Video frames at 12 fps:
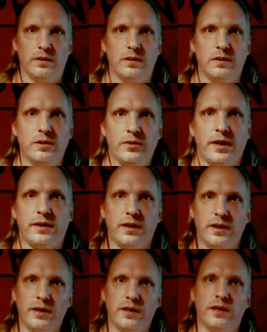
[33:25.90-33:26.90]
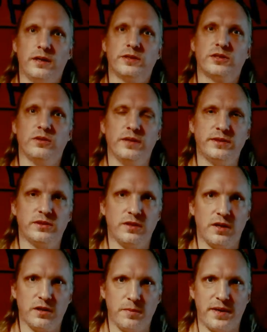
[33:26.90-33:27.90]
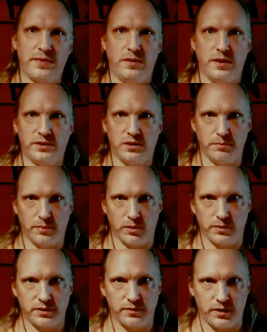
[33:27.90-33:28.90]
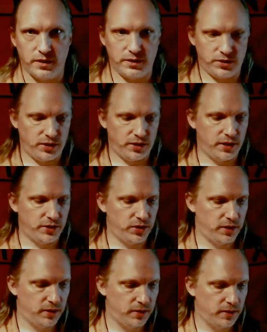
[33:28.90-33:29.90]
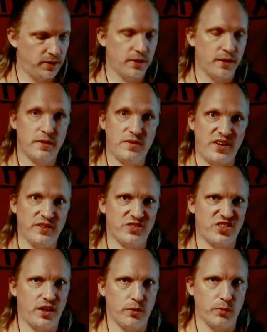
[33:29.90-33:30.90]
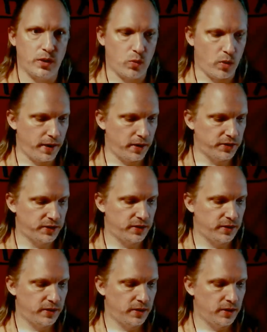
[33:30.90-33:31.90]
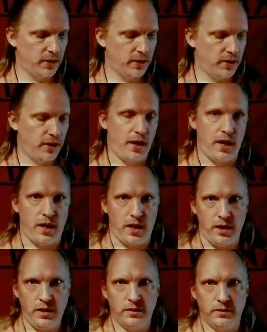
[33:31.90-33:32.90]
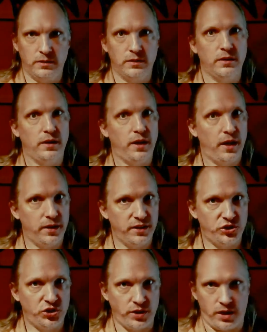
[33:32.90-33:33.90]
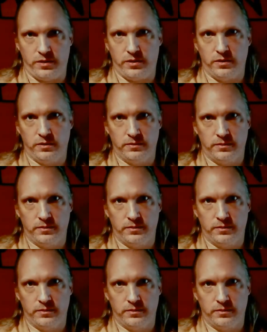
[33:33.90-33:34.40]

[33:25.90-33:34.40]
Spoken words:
All right, so let's talk about the nuts and bolts of an initiation. Things that it requires. A, an initiator.